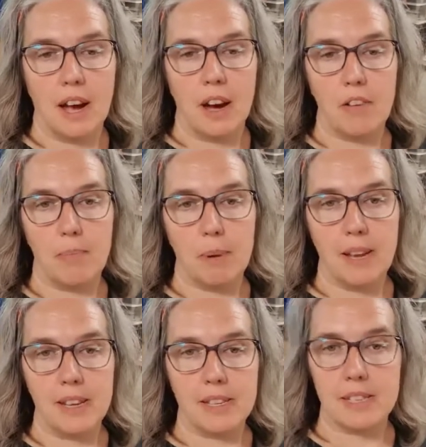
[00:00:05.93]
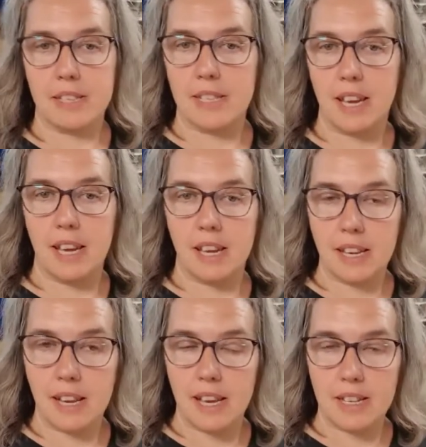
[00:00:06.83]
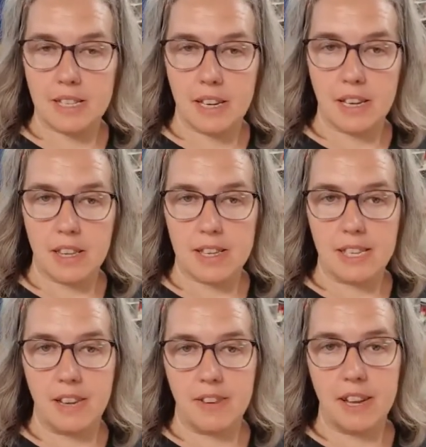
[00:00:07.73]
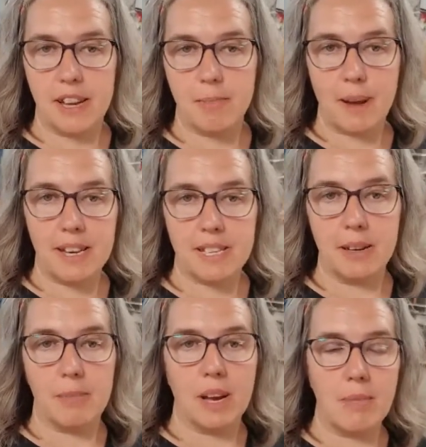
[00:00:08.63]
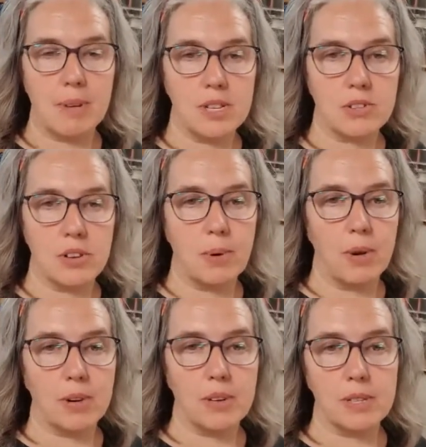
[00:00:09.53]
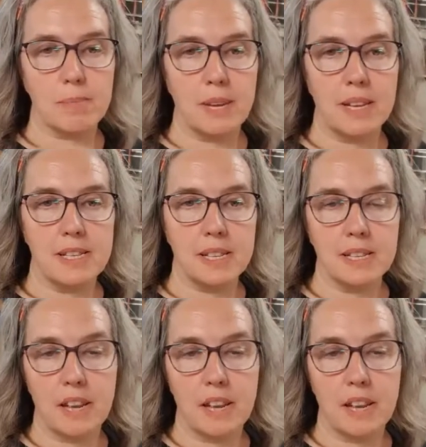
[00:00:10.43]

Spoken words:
I've been staying later this evening painting my mystery box pieces.